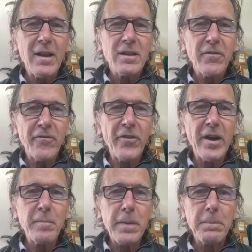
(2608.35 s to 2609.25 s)
to
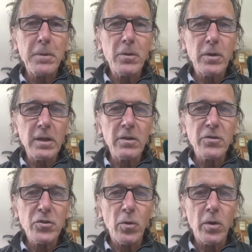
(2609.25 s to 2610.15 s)
fund people who are a little
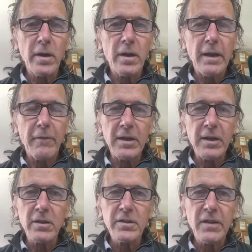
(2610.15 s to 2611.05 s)
short, having a
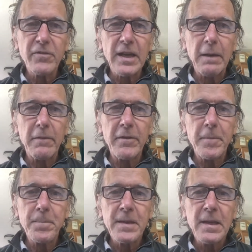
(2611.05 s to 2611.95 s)
little tough time of it,
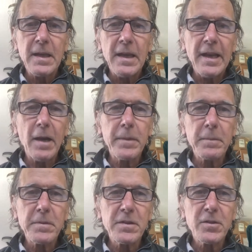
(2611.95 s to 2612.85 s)
and help them
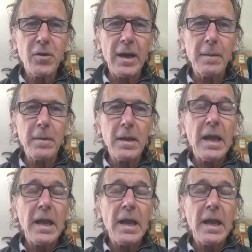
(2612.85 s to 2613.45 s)
subscribe.